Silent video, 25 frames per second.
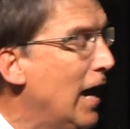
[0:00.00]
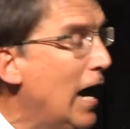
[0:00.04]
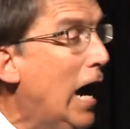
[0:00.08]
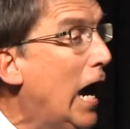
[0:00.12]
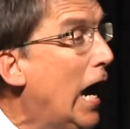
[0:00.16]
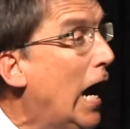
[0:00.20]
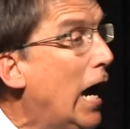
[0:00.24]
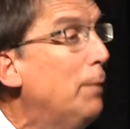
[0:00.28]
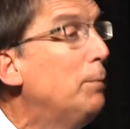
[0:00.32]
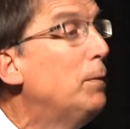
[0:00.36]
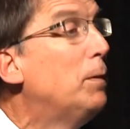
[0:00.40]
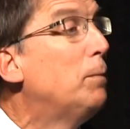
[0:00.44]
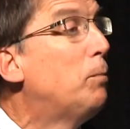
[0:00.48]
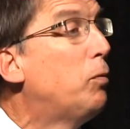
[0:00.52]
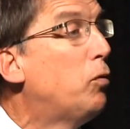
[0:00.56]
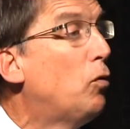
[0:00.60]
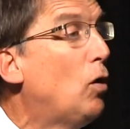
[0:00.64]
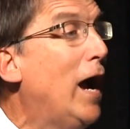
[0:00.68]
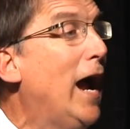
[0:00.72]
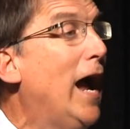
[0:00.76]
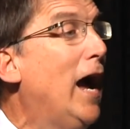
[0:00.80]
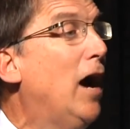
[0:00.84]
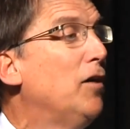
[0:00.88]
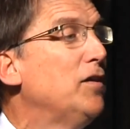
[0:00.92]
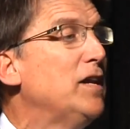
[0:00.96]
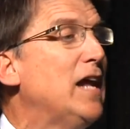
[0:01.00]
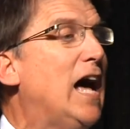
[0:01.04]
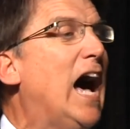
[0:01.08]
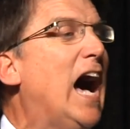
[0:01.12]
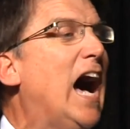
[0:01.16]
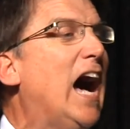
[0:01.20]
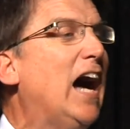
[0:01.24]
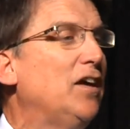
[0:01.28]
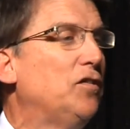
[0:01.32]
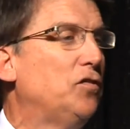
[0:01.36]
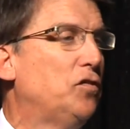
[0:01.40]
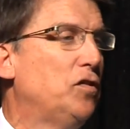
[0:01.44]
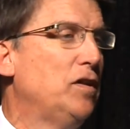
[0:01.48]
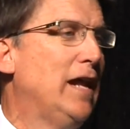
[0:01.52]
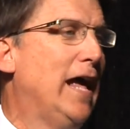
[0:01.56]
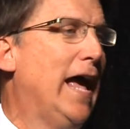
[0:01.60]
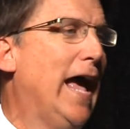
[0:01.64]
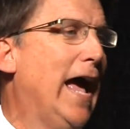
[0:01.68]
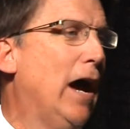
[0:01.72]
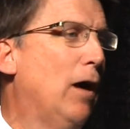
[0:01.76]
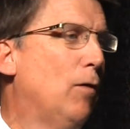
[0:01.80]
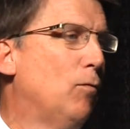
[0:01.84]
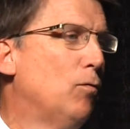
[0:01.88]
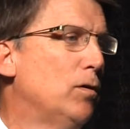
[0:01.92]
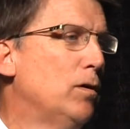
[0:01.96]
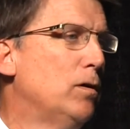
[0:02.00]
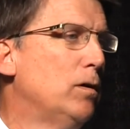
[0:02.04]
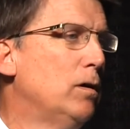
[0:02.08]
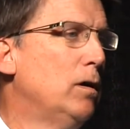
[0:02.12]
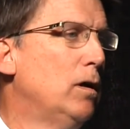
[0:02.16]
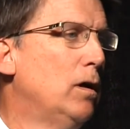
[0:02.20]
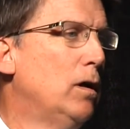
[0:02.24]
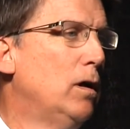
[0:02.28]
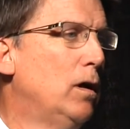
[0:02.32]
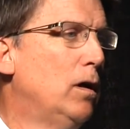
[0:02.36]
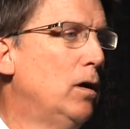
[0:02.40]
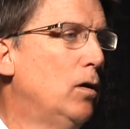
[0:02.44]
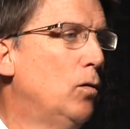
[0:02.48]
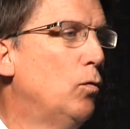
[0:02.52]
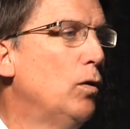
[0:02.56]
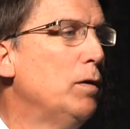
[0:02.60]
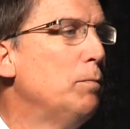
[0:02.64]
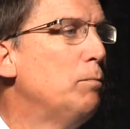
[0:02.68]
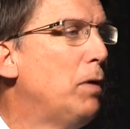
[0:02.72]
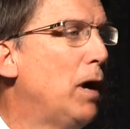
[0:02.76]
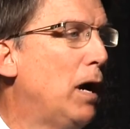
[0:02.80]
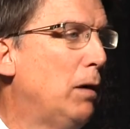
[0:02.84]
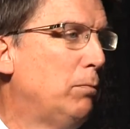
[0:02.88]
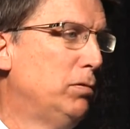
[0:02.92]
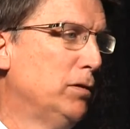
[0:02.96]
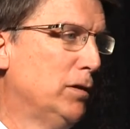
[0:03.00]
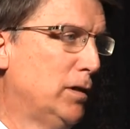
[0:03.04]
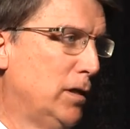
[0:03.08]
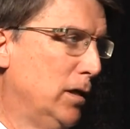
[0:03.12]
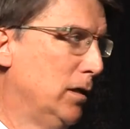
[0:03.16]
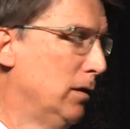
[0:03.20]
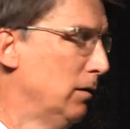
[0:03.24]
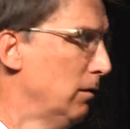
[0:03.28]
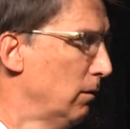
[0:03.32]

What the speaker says: I'm a proud Eisenhower Republican.